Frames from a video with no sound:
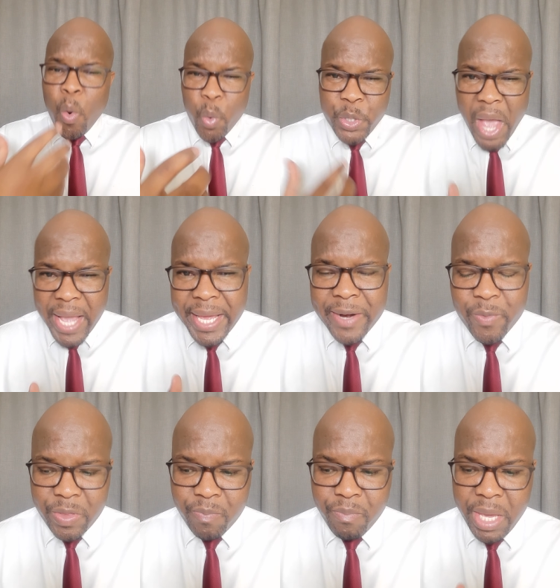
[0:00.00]
would you agree
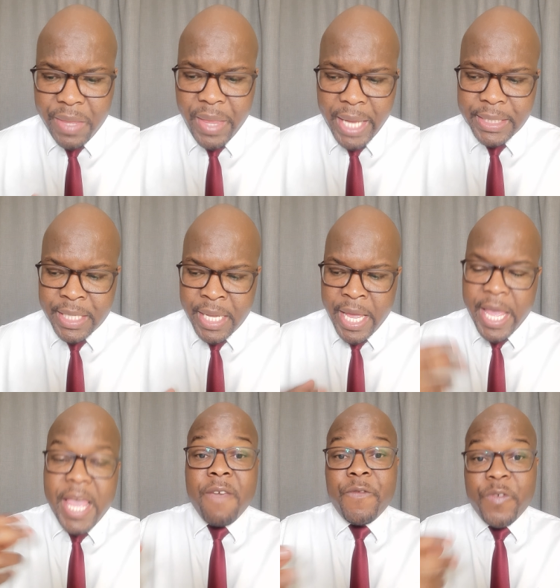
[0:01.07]
with me that
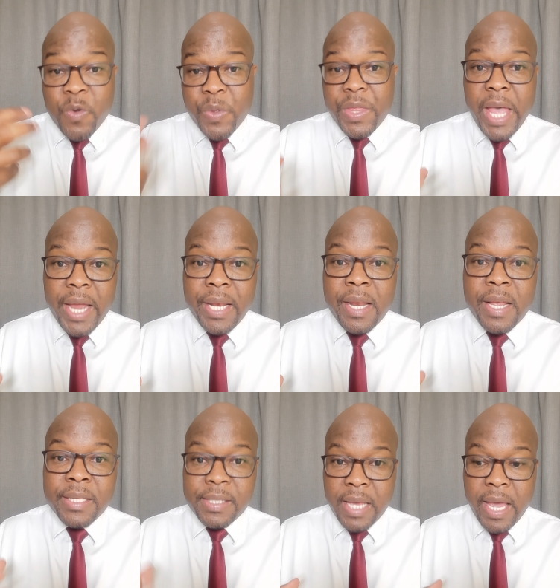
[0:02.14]
if you then
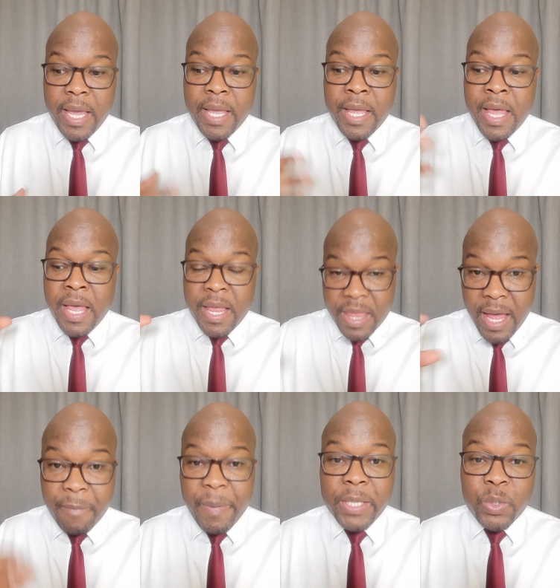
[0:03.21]
say
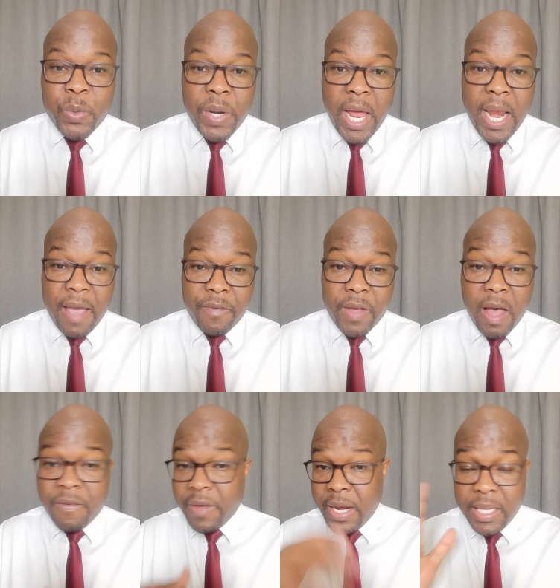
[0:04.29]
that particular life
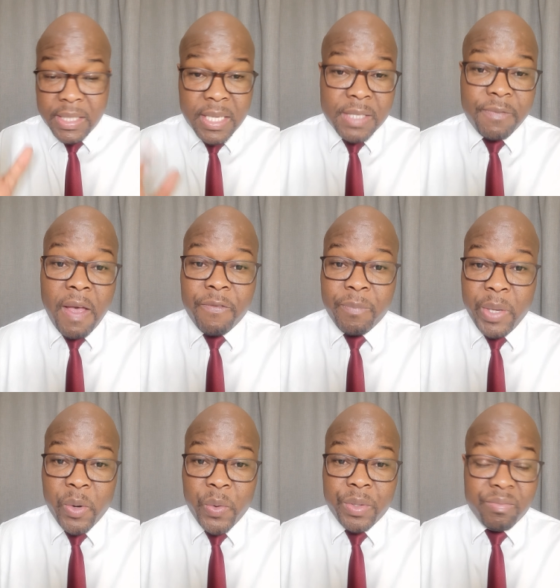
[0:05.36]
cover let's say it's 5
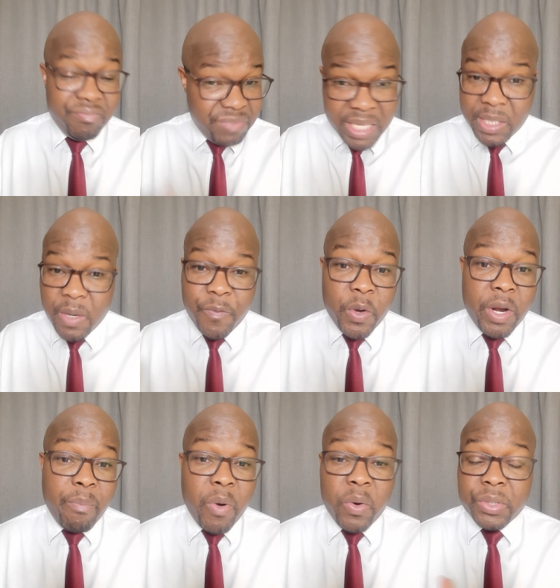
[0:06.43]
million let's say you've got a
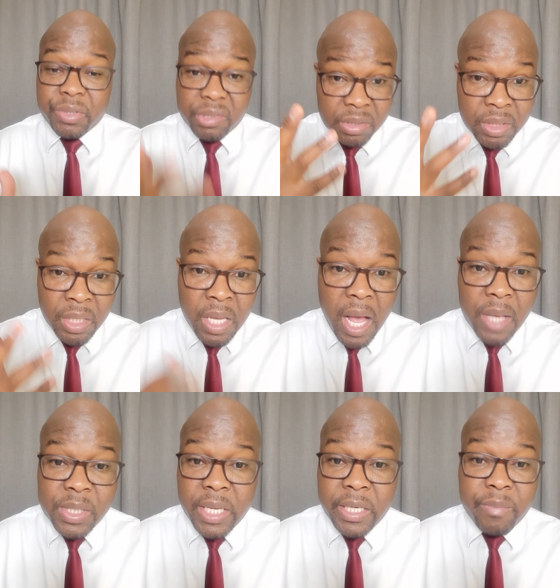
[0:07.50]
bond a
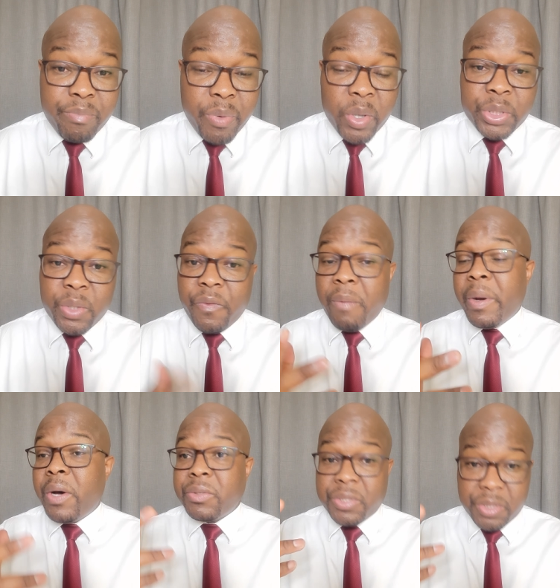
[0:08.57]
standing bond of
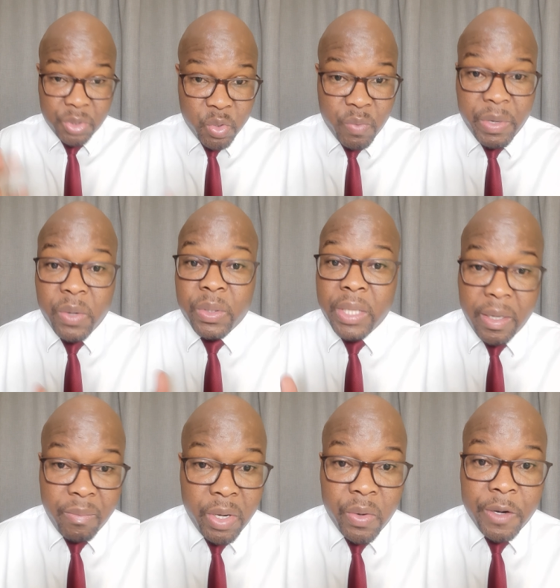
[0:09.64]
about 2 million 3
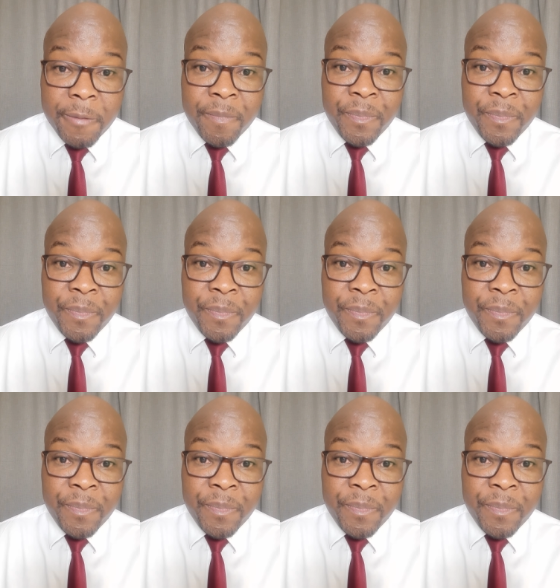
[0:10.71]
million